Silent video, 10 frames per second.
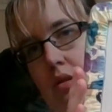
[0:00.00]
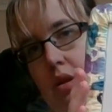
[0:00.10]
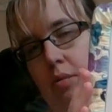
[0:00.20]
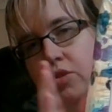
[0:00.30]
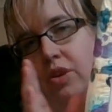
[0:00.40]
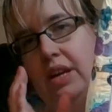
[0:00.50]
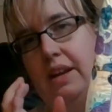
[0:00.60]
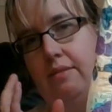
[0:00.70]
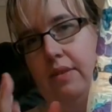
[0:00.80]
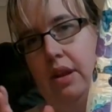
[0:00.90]
I want to try and get
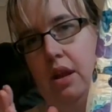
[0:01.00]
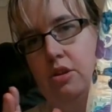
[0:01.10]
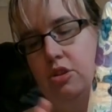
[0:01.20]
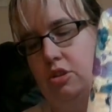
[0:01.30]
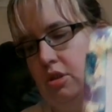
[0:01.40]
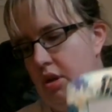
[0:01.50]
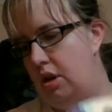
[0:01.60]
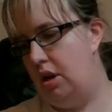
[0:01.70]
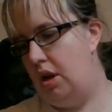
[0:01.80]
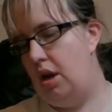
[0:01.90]
it finished,
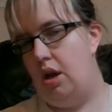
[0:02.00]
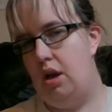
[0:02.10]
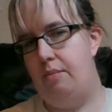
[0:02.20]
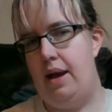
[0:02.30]
and